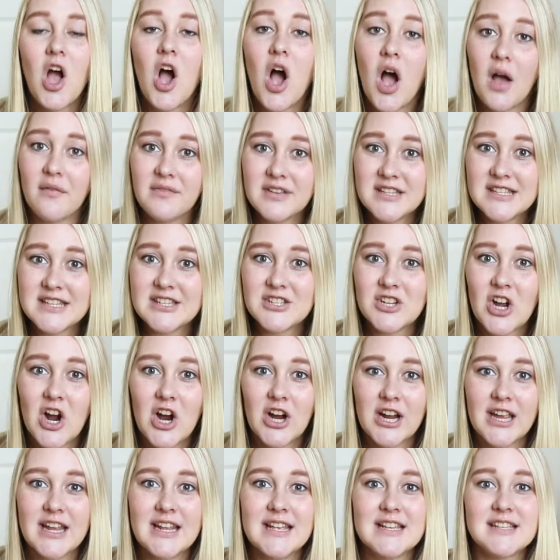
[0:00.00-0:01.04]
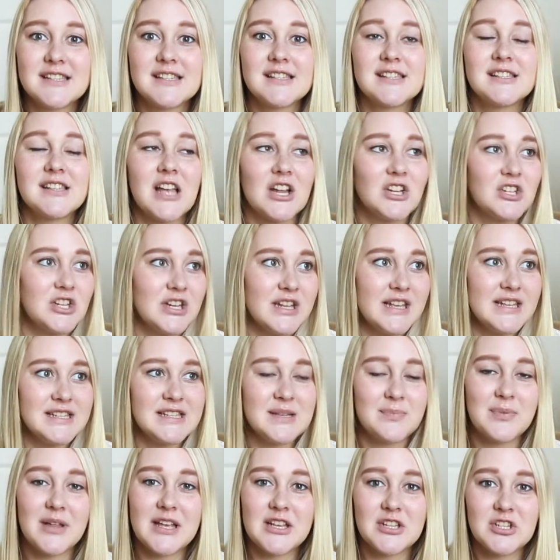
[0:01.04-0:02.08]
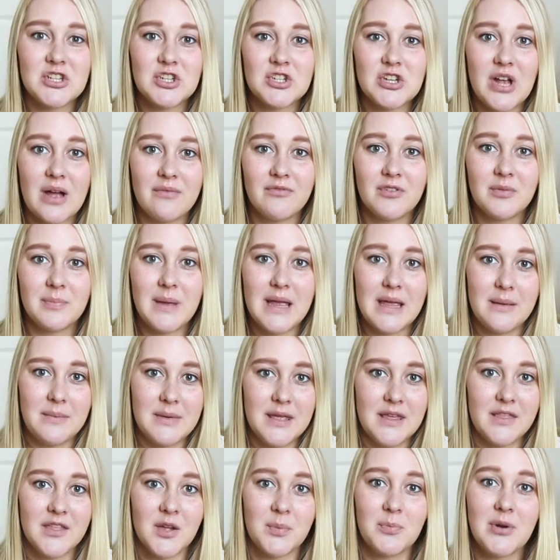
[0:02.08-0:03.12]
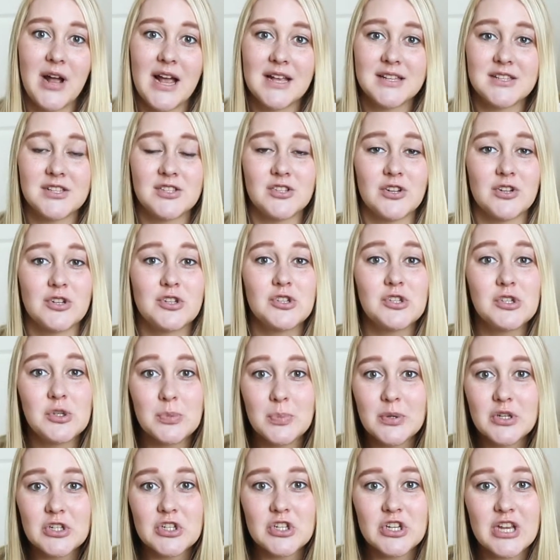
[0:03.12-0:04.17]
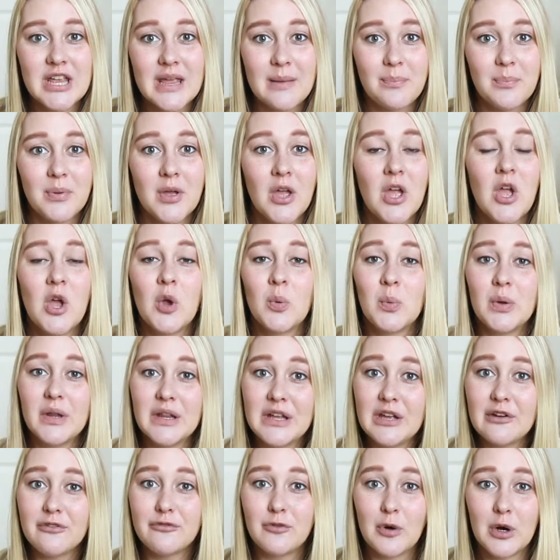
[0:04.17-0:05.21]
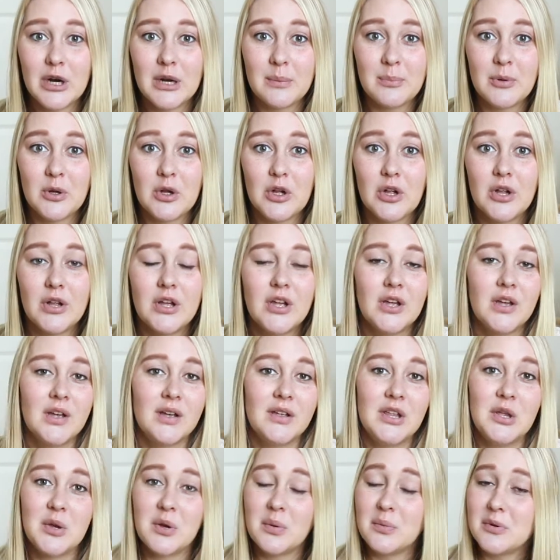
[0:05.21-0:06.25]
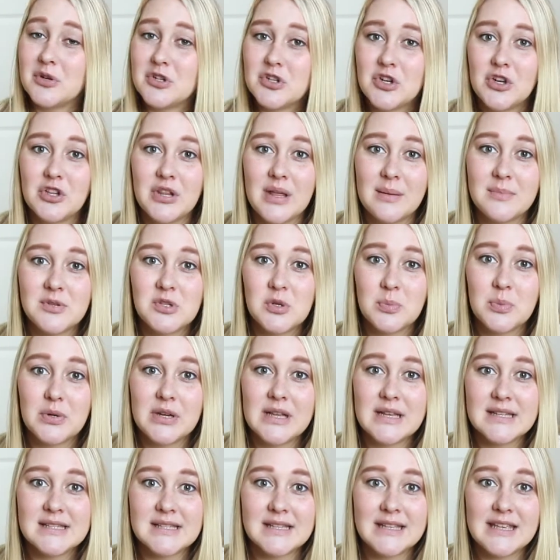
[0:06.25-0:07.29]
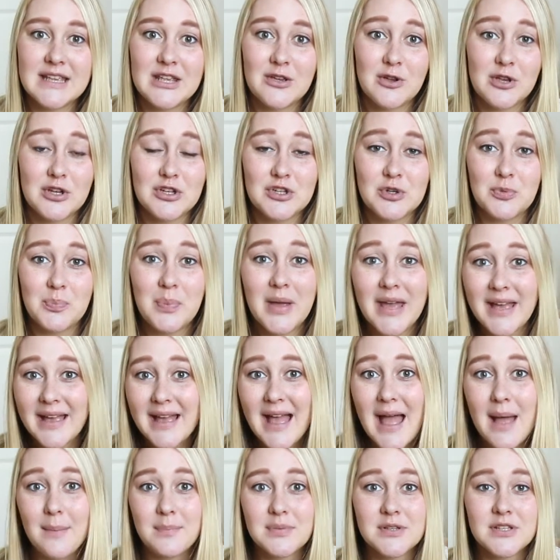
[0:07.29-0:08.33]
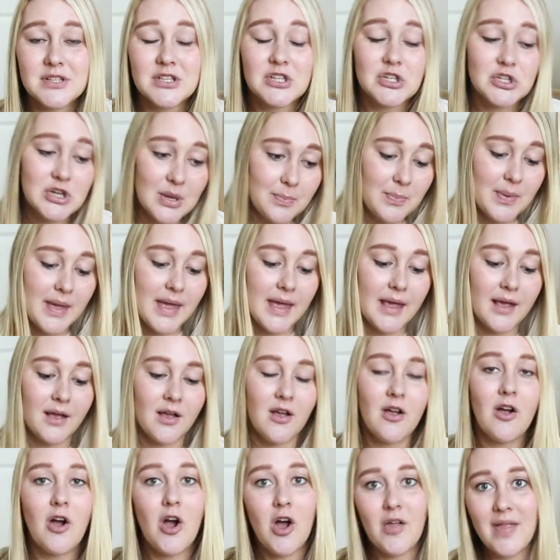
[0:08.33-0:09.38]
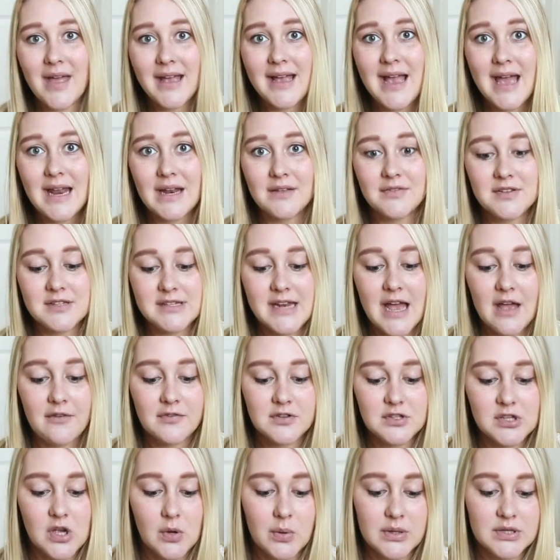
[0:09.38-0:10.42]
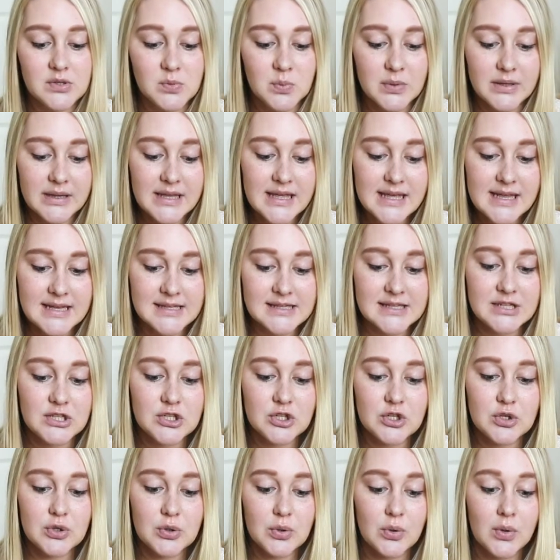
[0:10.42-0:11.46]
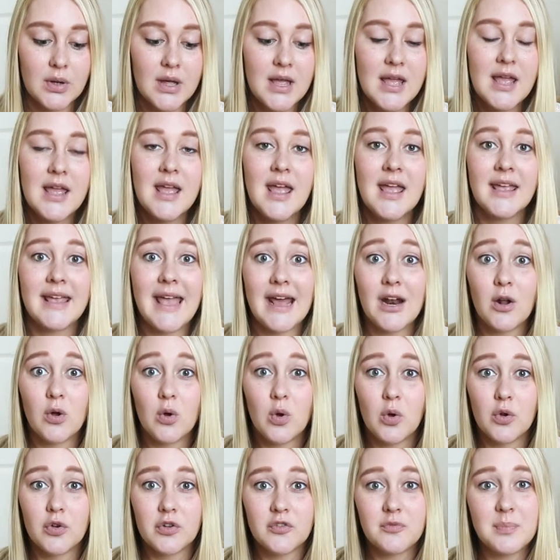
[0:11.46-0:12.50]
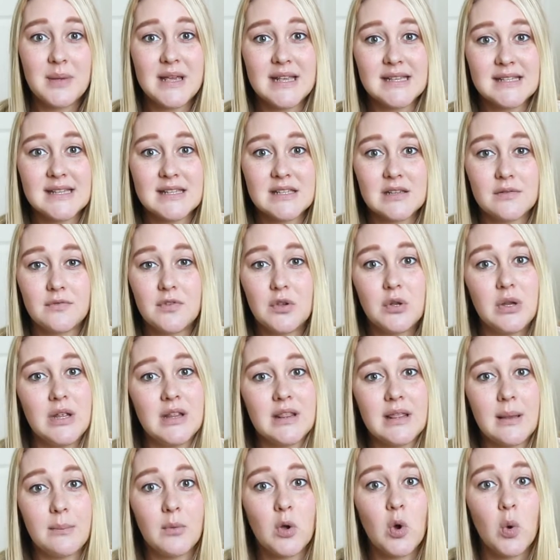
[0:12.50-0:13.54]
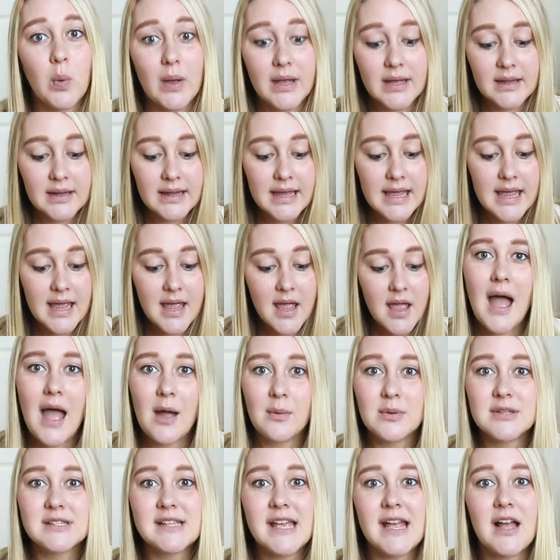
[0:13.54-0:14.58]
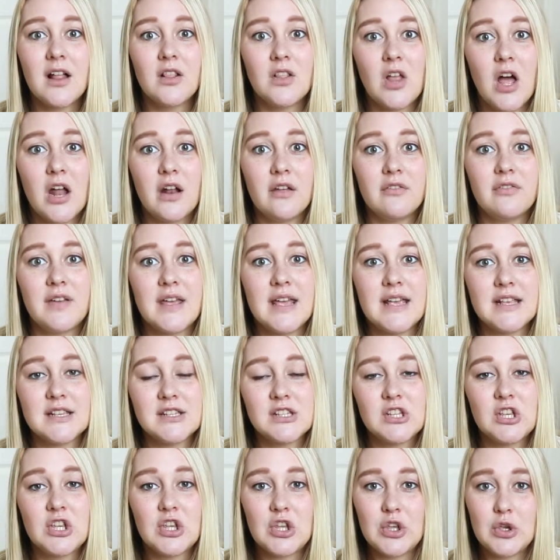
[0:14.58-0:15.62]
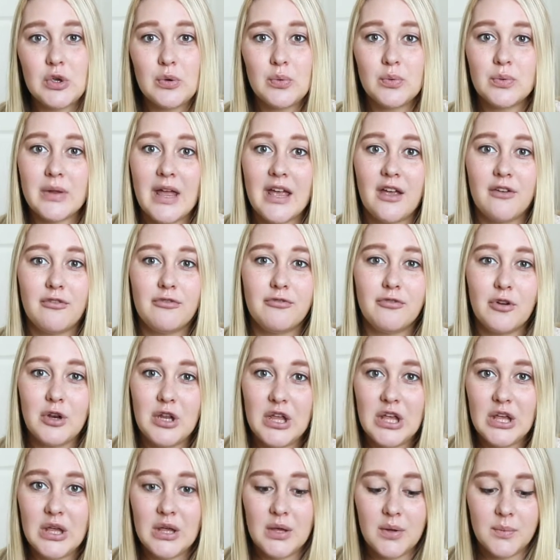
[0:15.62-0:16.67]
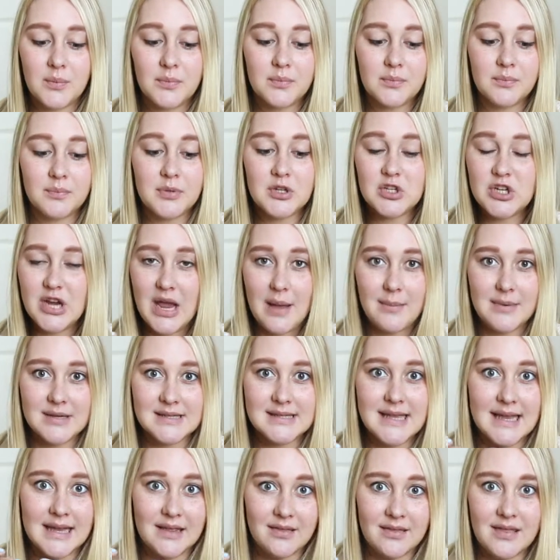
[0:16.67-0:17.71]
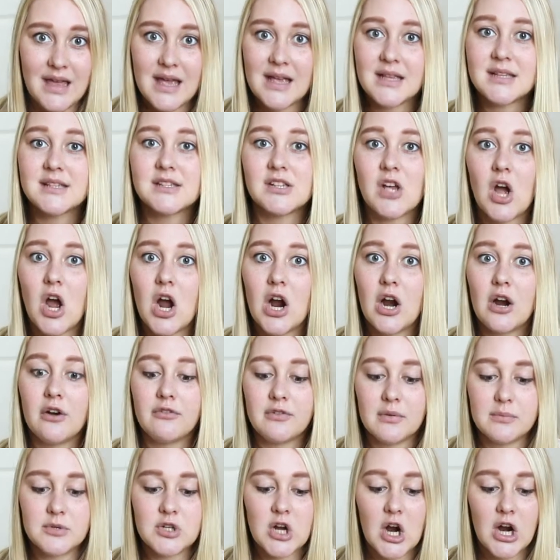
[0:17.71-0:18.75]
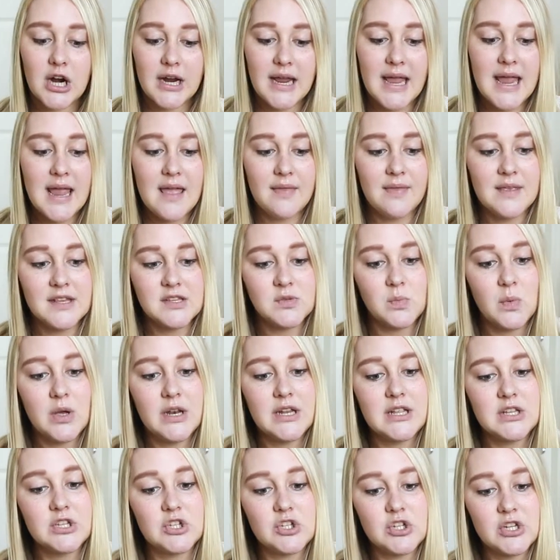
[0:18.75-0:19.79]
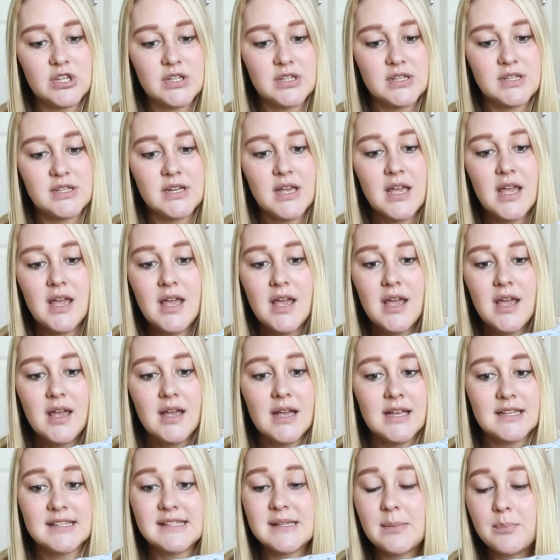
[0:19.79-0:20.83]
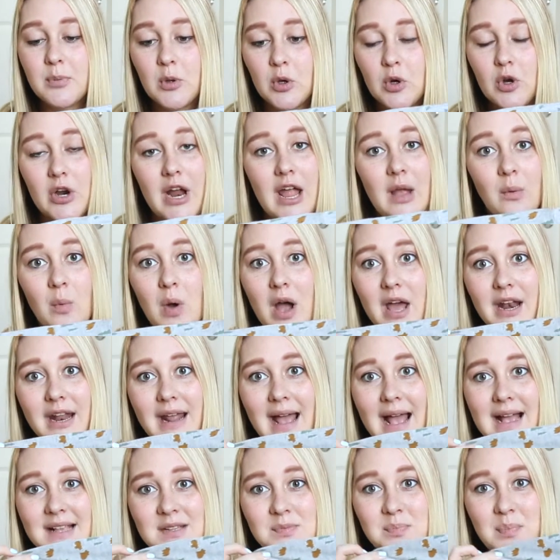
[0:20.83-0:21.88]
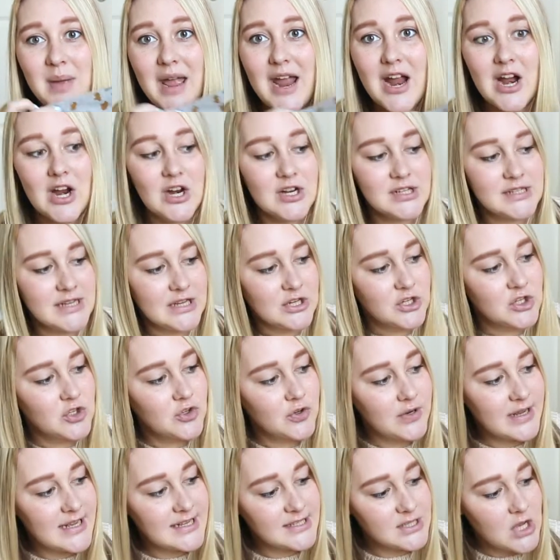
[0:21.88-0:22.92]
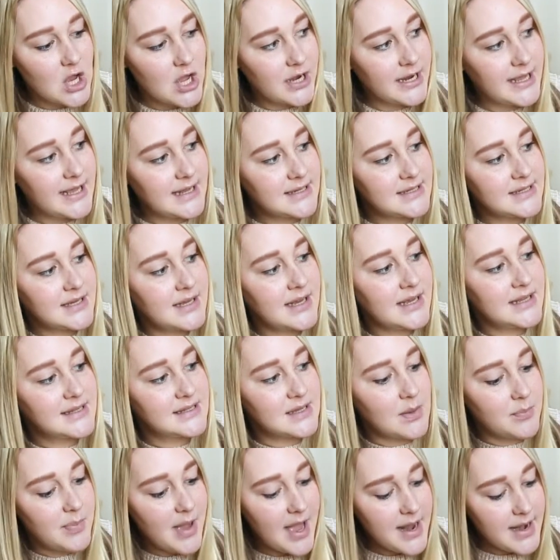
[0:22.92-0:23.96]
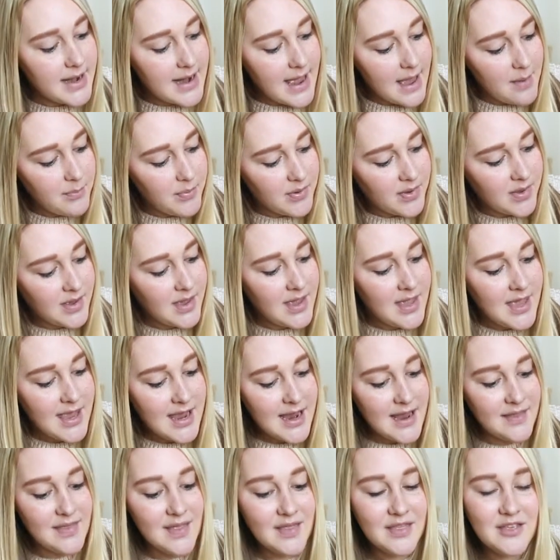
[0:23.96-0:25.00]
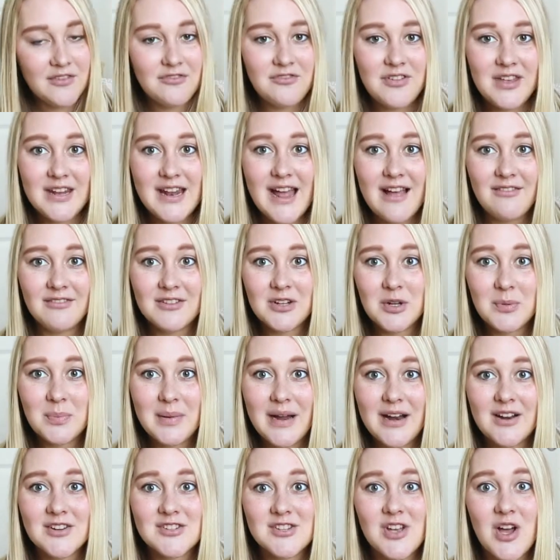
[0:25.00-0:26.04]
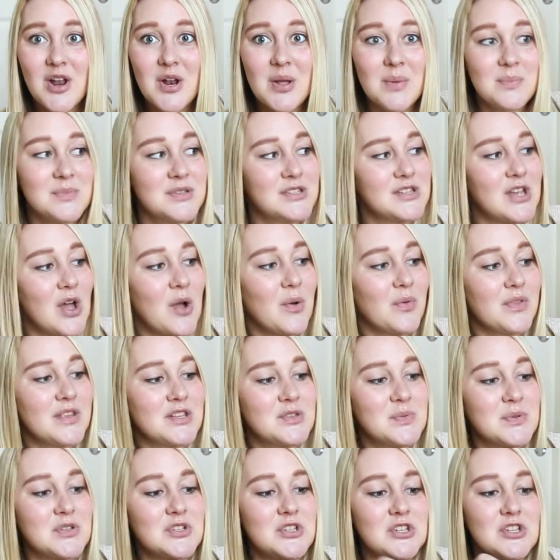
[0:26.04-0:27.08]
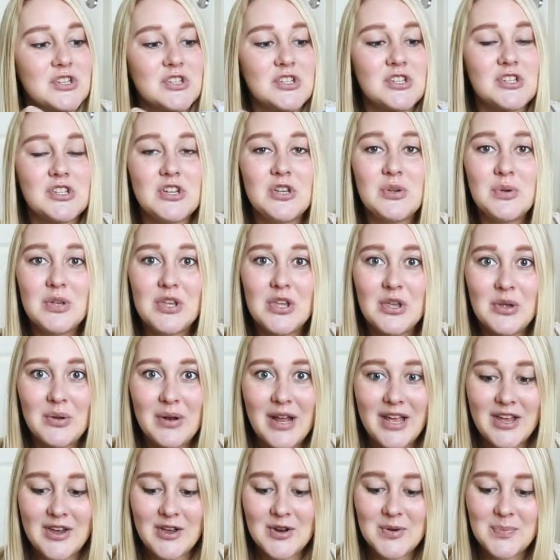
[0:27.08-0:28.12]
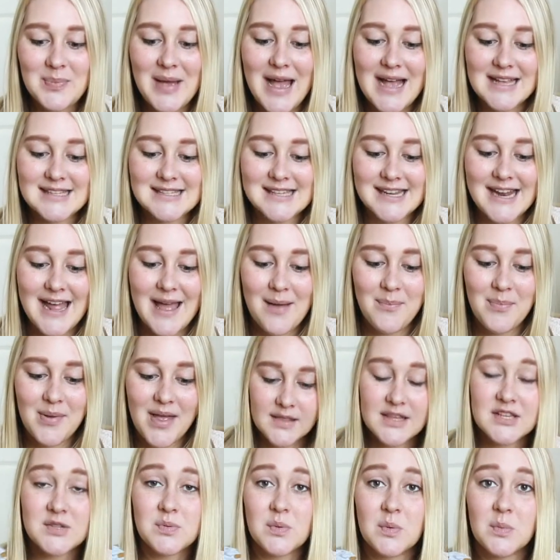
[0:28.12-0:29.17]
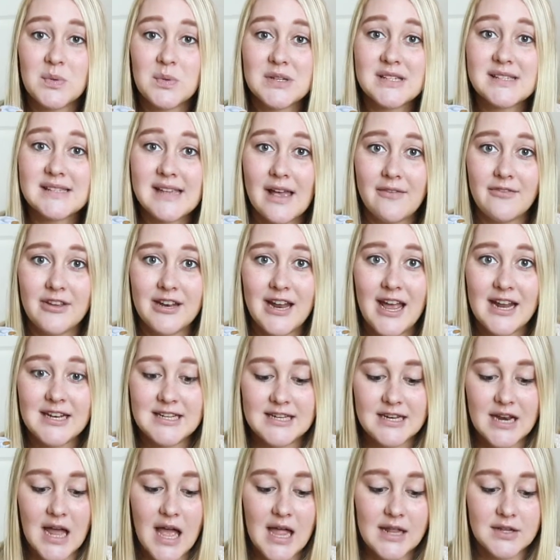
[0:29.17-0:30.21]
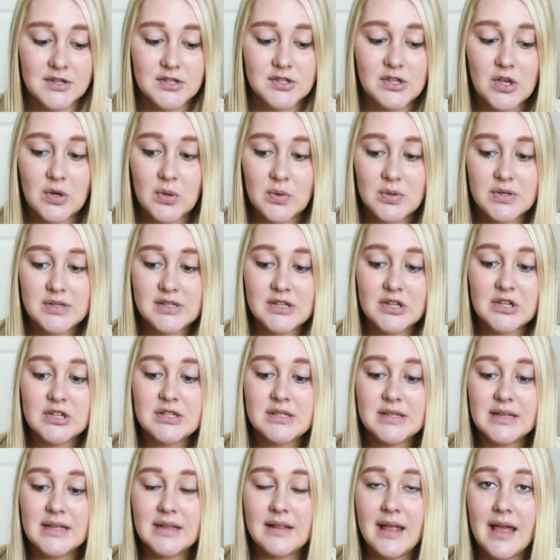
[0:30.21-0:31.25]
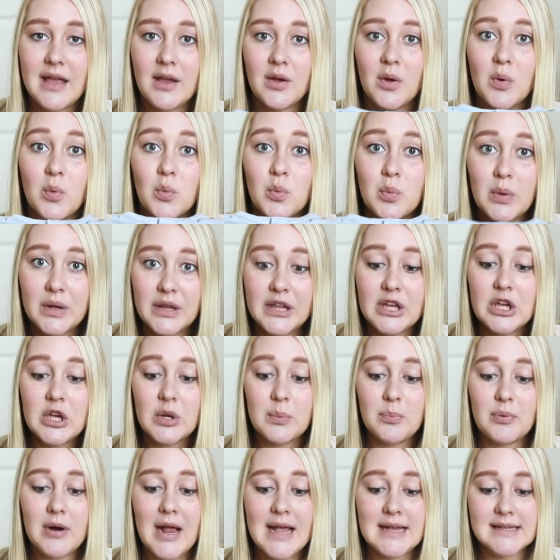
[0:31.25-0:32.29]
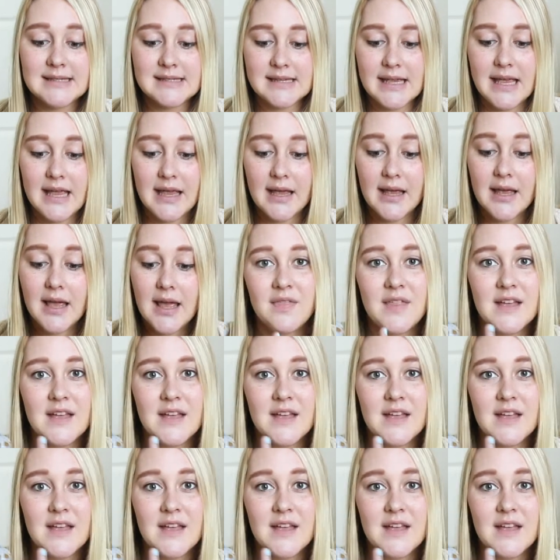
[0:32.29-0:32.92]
Obviously, Target is such an easy place to shop for baby. Their prices are super cheap, really affordable. You can return them super easily. You can do pickups, shipping, all that kind of stuff. So it's really easy to get a hold of pieces if you need them quickly. I would say a lot of his cute, like, footy pajamas like this are from Target, and this one is just a simple gray one. It has bears and trees on it. It's a button-up, and then the feet have little bears on them. So this was just too cute, I couldn't pass it up. This one was $7.99, so seriously, like, really good pricing.